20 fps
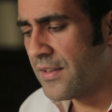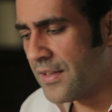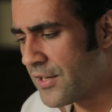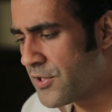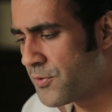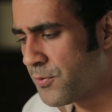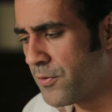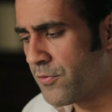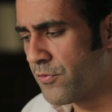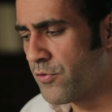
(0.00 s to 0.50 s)

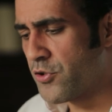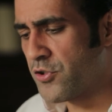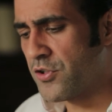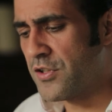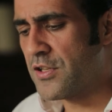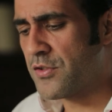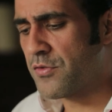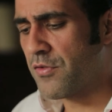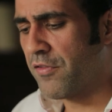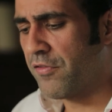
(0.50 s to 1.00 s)
That's what
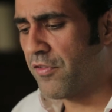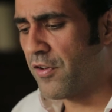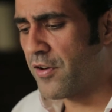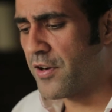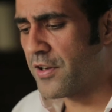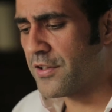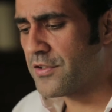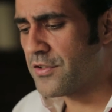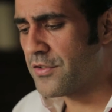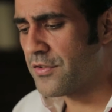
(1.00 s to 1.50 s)
Rushdie's
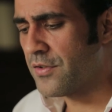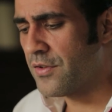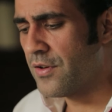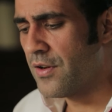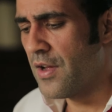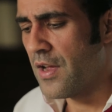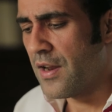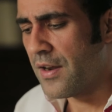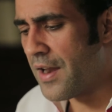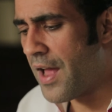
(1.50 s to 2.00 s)
referring to.
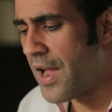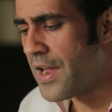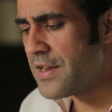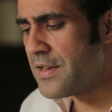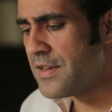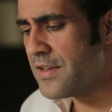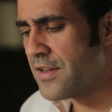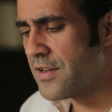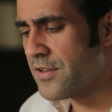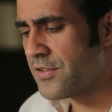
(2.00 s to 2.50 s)

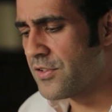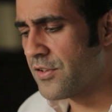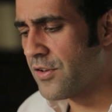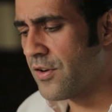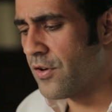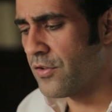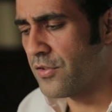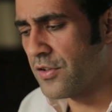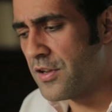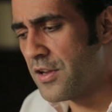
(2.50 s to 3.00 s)
Nine years
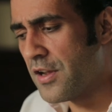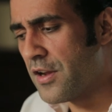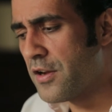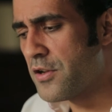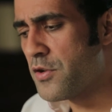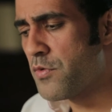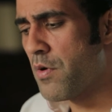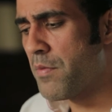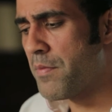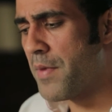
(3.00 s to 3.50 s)
ago, the year
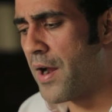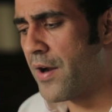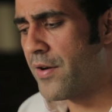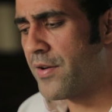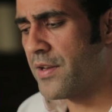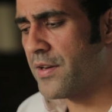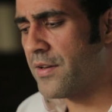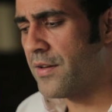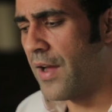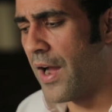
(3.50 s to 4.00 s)
you were
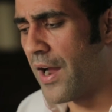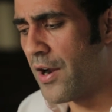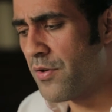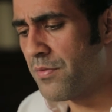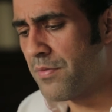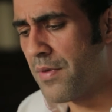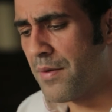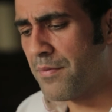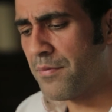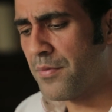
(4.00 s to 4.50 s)
married, I
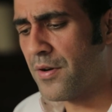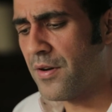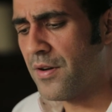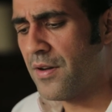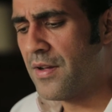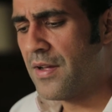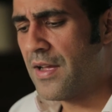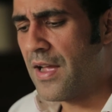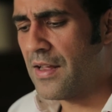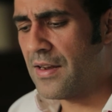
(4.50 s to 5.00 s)
remember,
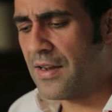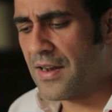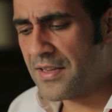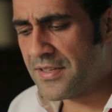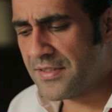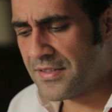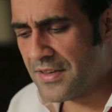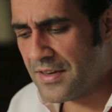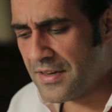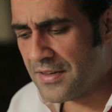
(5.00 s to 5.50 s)
and
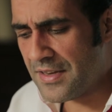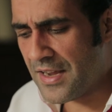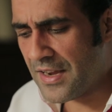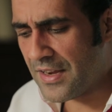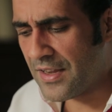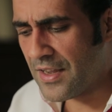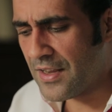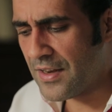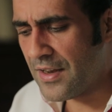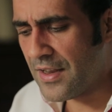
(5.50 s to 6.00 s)
less than a
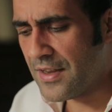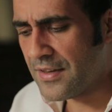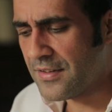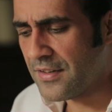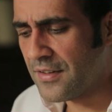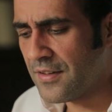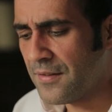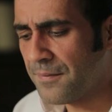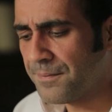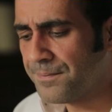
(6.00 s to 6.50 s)
decade
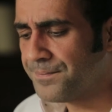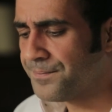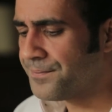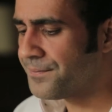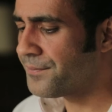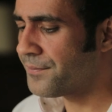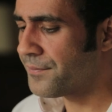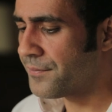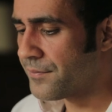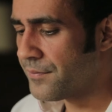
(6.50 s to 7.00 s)
later?
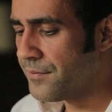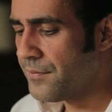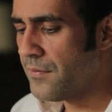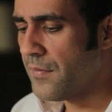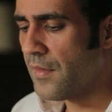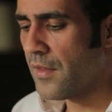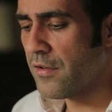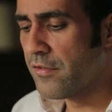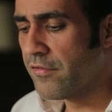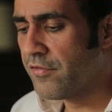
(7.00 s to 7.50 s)

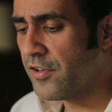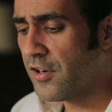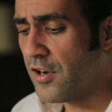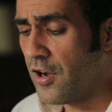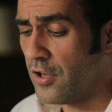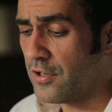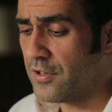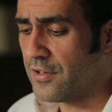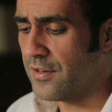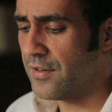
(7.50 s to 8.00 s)

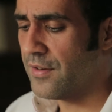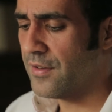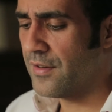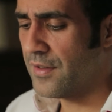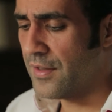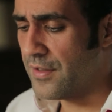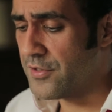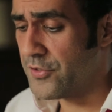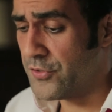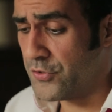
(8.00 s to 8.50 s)
Forgotten,
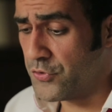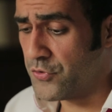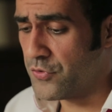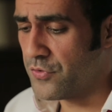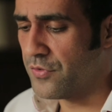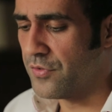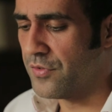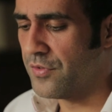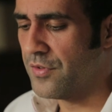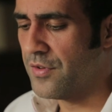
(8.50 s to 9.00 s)
it is
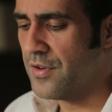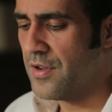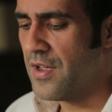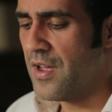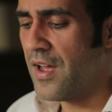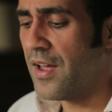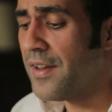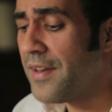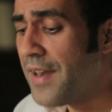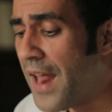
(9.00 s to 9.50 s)
true.
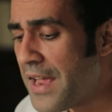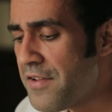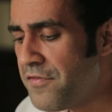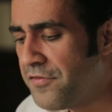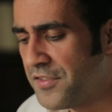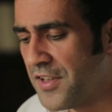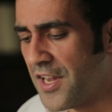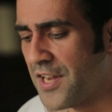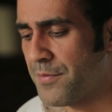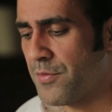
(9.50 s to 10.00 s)
A
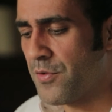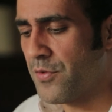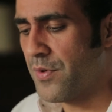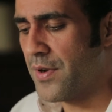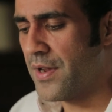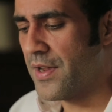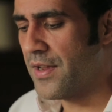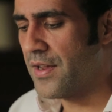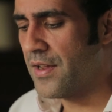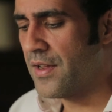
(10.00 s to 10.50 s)
lifetime
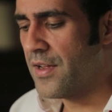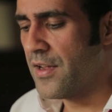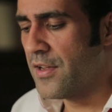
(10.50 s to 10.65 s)
away.